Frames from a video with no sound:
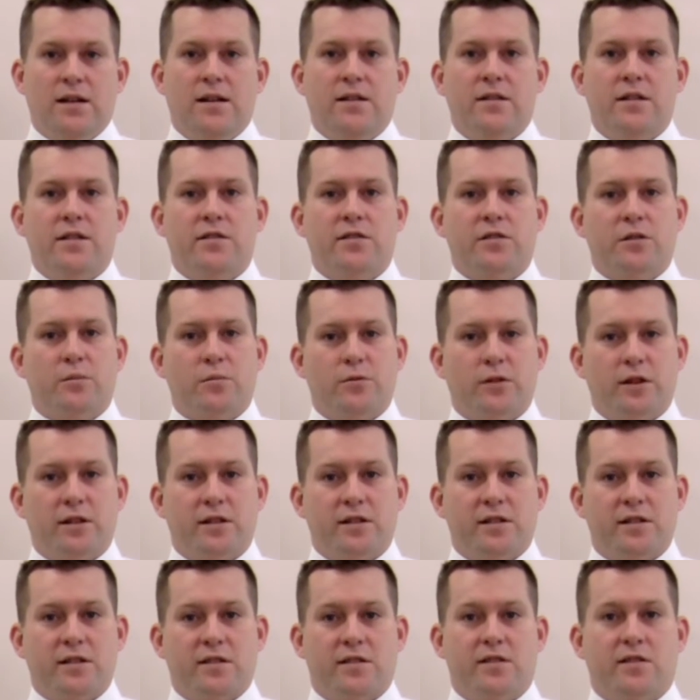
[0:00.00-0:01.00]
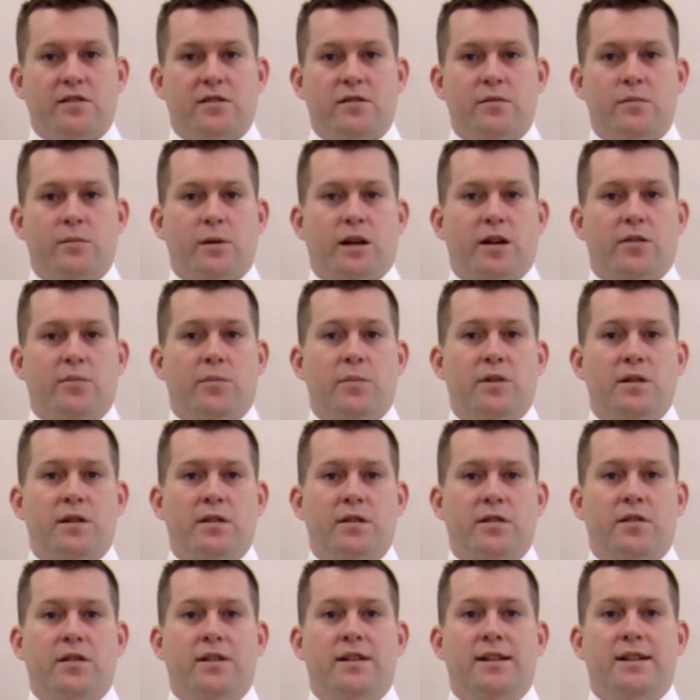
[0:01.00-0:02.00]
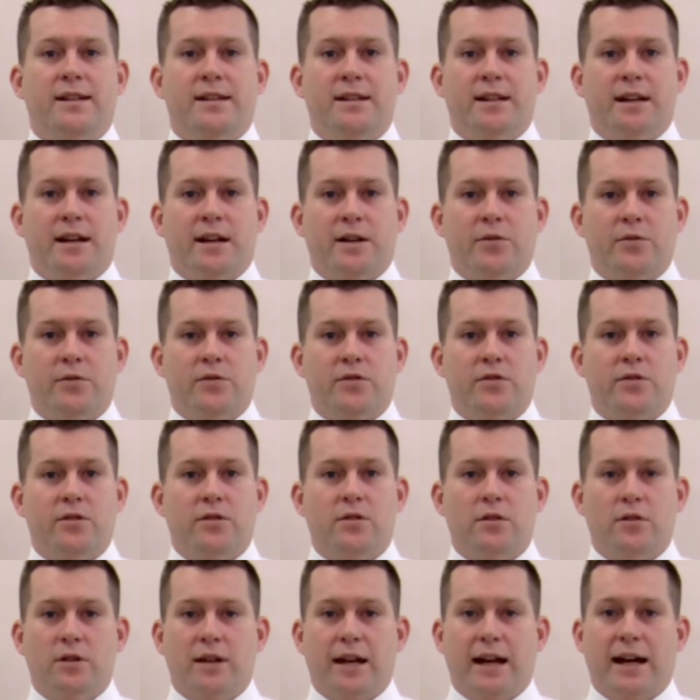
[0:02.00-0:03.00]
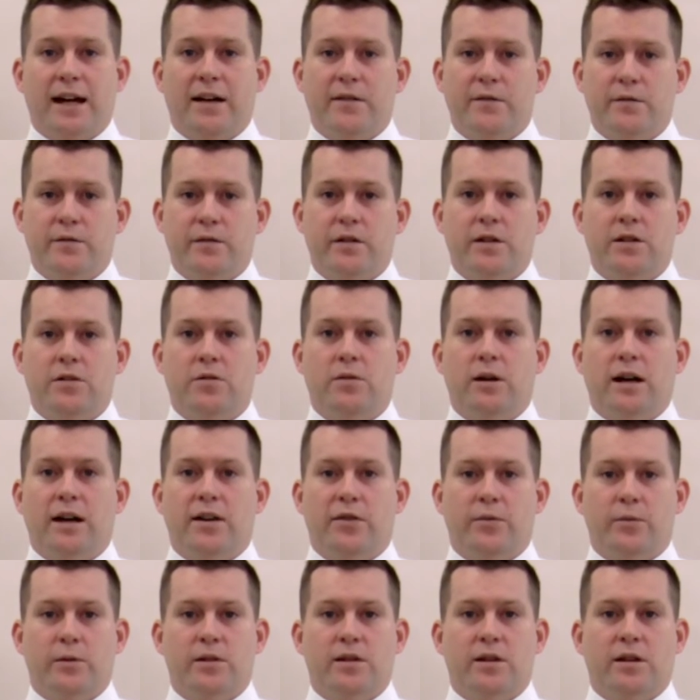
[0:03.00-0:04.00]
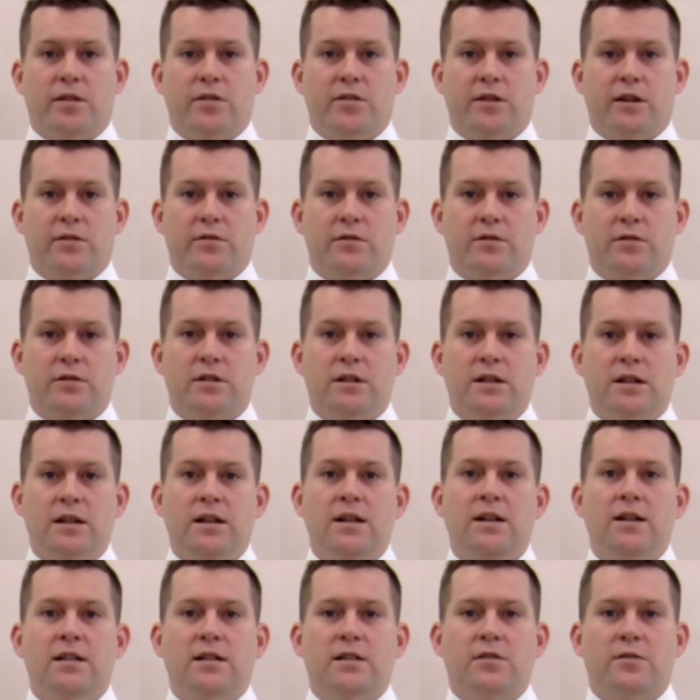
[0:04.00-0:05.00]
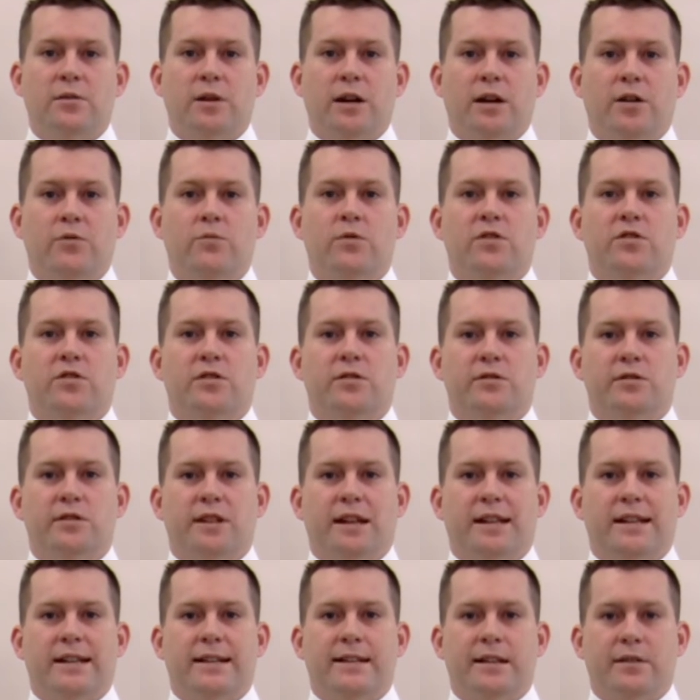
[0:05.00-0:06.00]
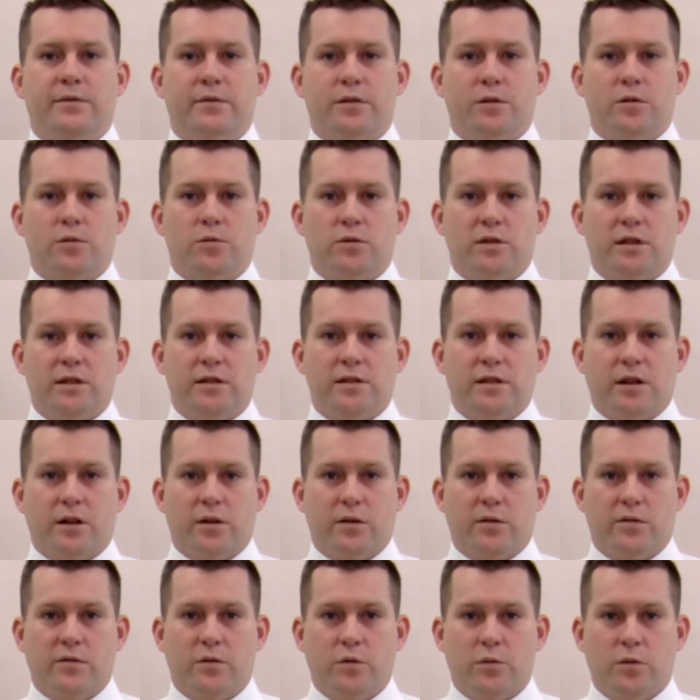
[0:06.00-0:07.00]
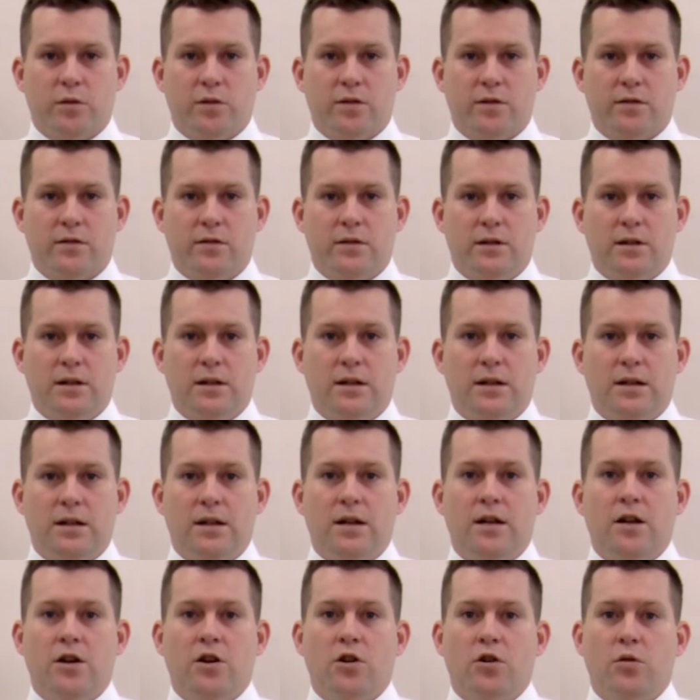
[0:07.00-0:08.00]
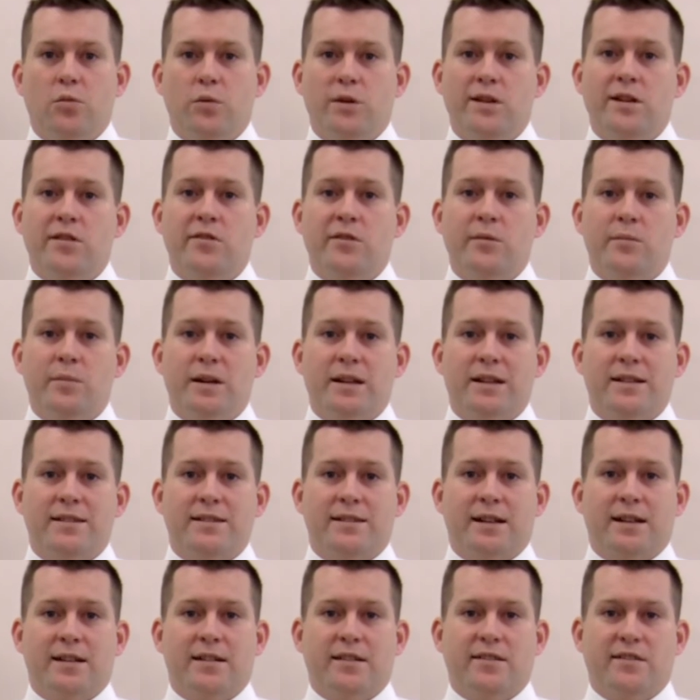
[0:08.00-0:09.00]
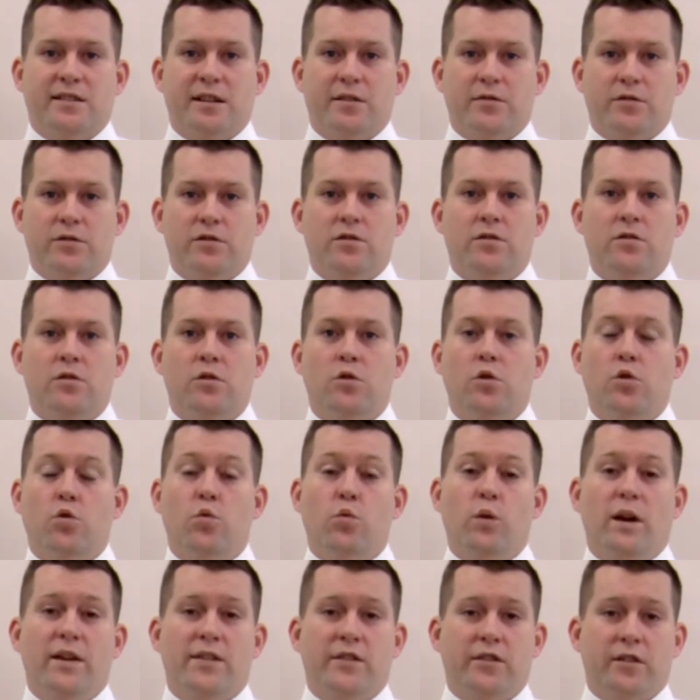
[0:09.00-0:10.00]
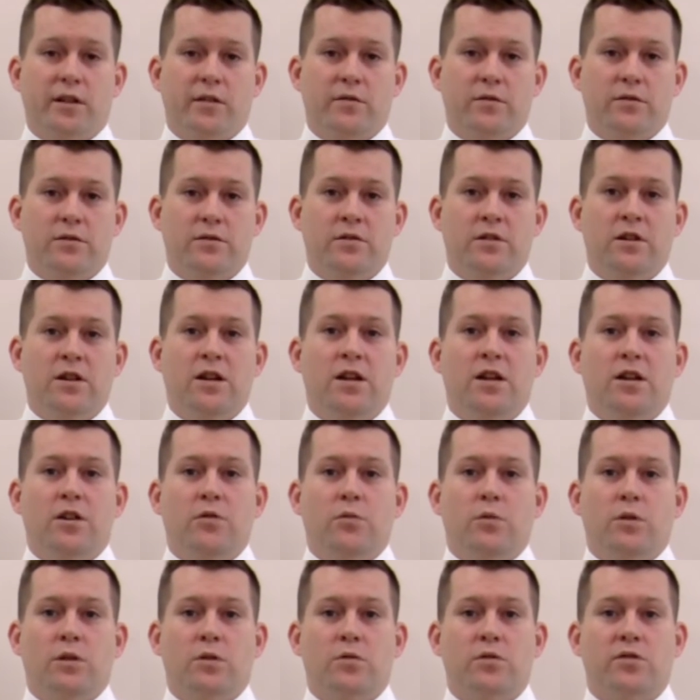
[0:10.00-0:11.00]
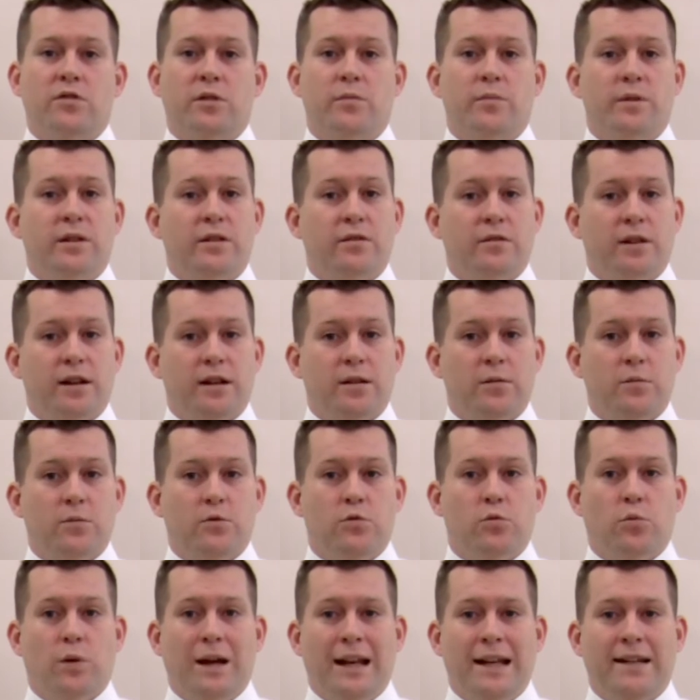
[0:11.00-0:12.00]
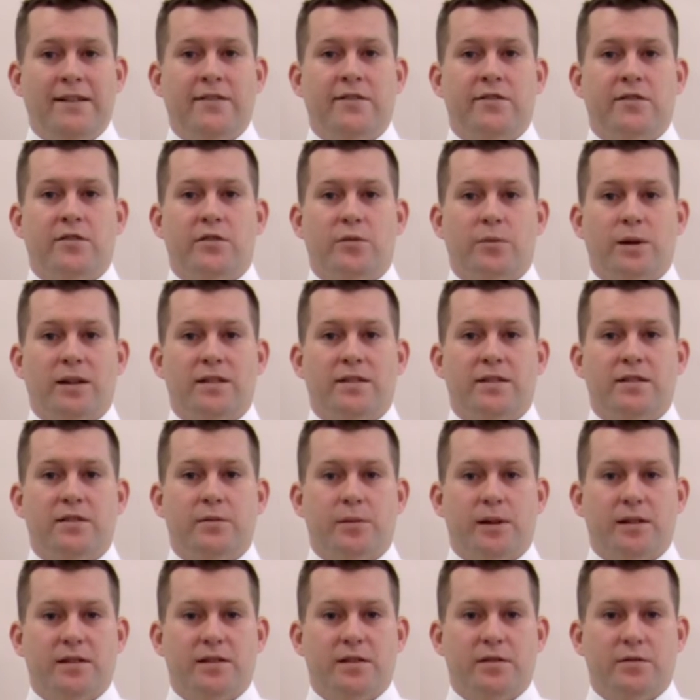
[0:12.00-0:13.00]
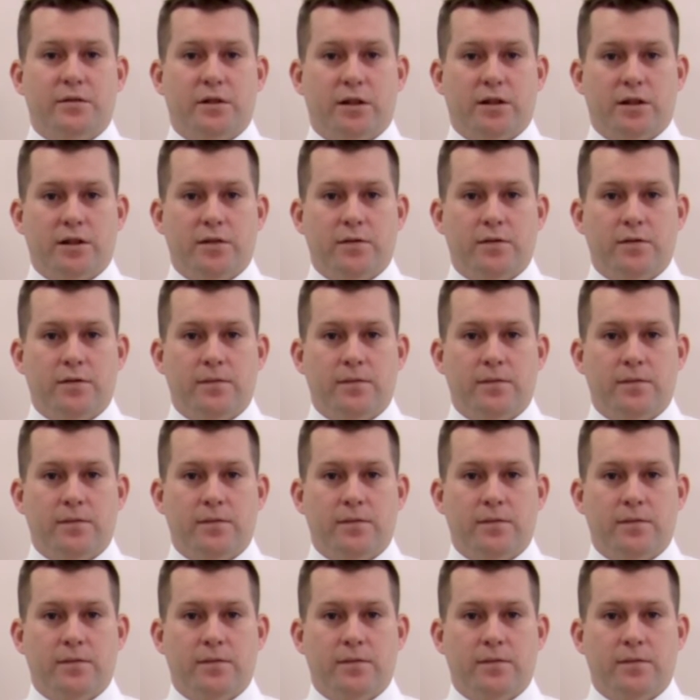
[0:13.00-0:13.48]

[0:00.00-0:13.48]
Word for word: This operating system has been designed in-house to look and feel as Windows 7. This will help reduce any difficulties going forward. Windows Embedded Standard 7, or WES 7, will also be available well into 2025.